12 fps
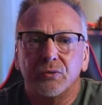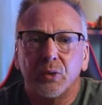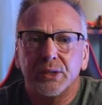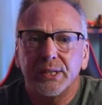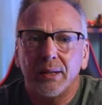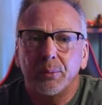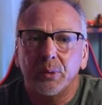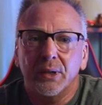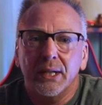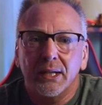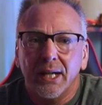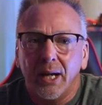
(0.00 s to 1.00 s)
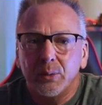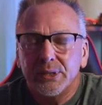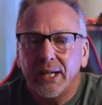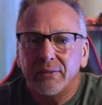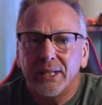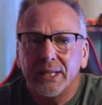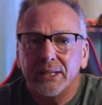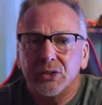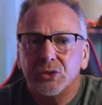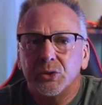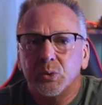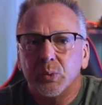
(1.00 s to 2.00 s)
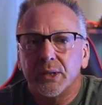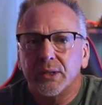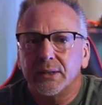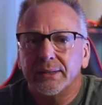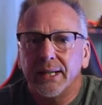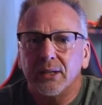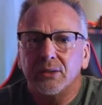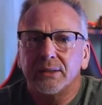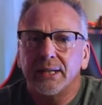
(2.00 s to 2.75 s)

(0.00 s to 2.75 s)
For example, I was having an issue with the Dell